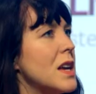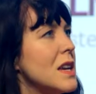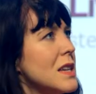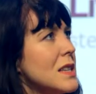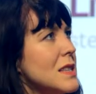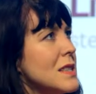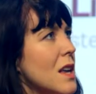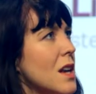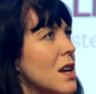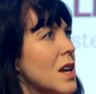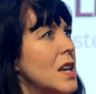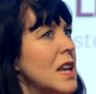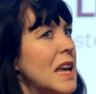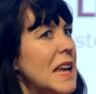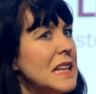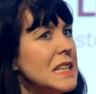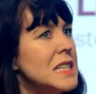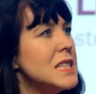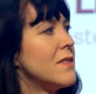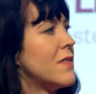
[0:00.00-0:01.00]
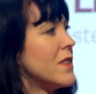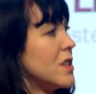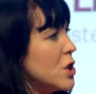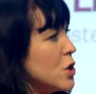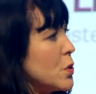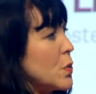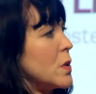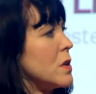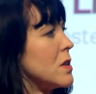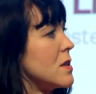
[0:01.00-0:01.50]
it is like an
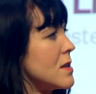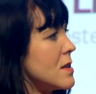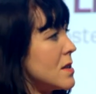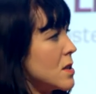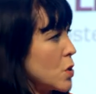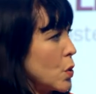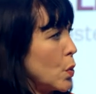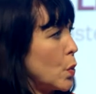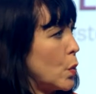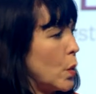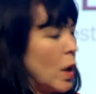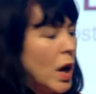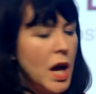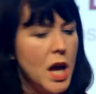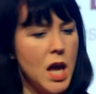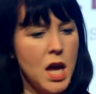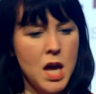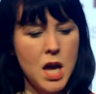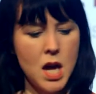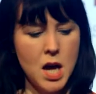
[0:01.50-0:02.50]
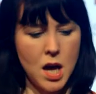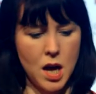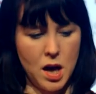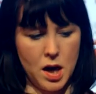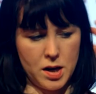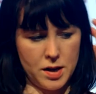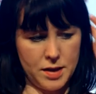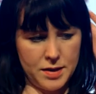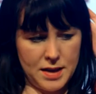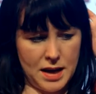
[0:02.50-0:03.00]
individual story.
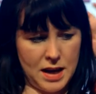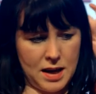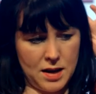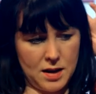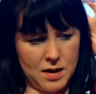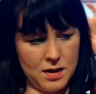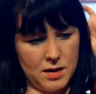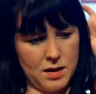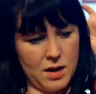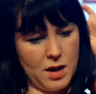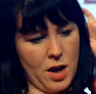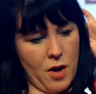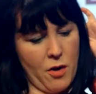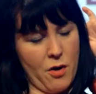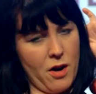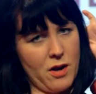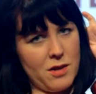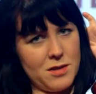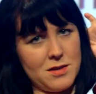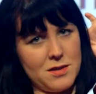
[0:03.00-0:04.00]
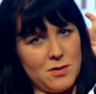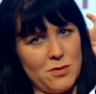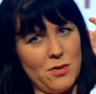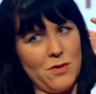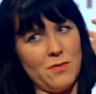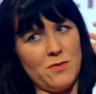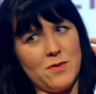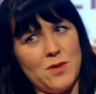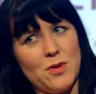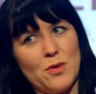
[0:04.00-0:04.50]
And I think, you know, I sort
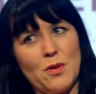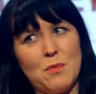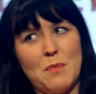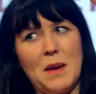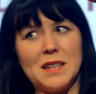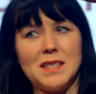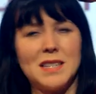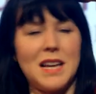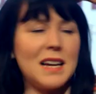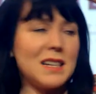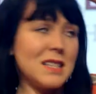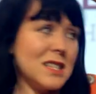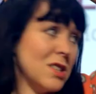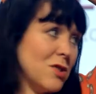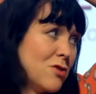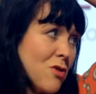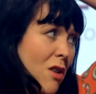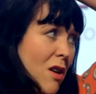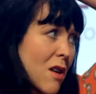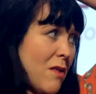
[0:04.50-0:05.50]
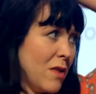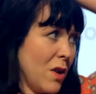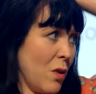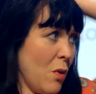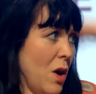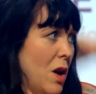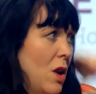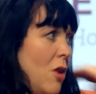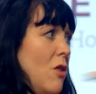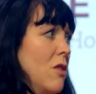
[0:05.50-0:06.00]
of talk about Taxi Driver
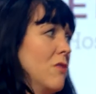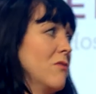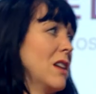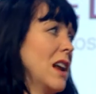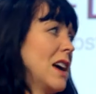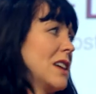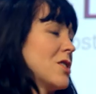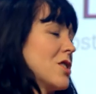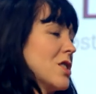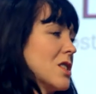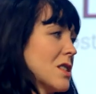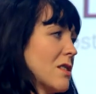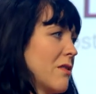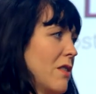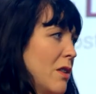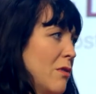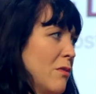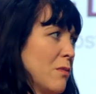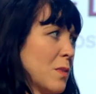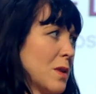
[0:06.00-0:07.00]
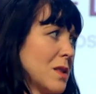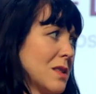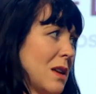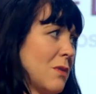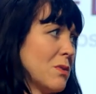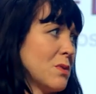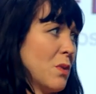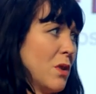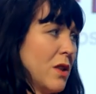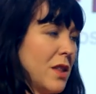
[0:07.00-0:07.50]
quite a lot in relation to the film, because that
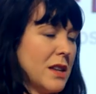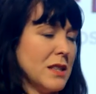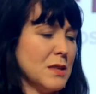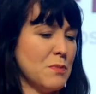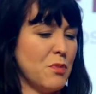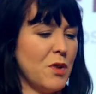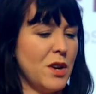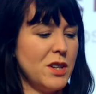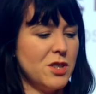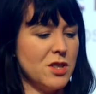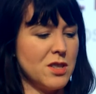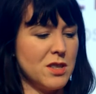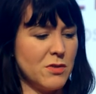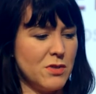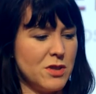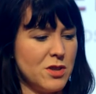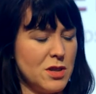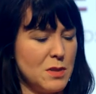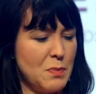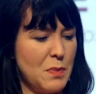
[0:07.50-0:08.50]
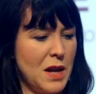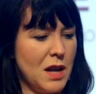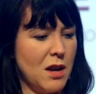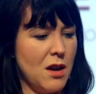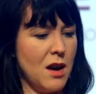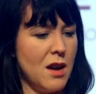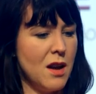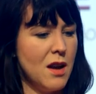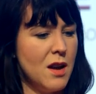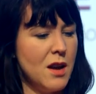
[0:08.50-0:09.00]
was one of the inspirations. I was just a bit
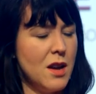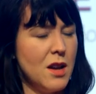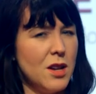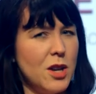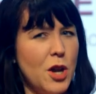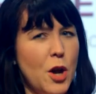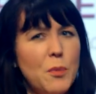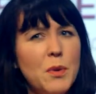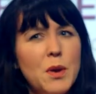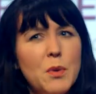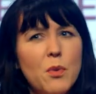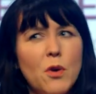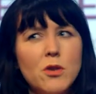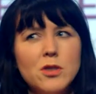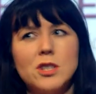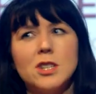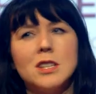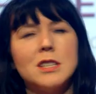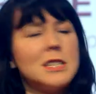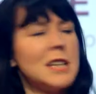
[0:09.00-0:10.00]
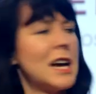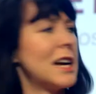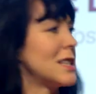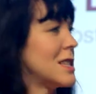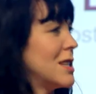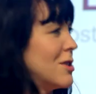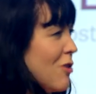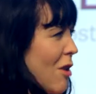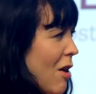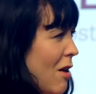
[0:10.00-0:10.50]
like, nobody watches
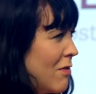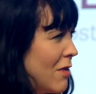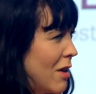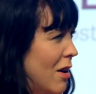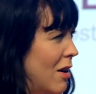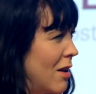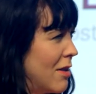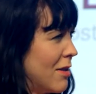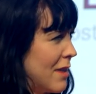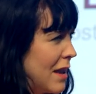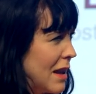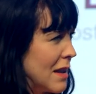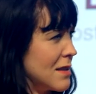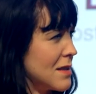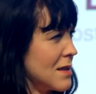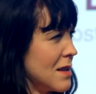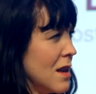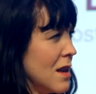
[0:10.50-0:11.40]
Taxi Driver and thinks,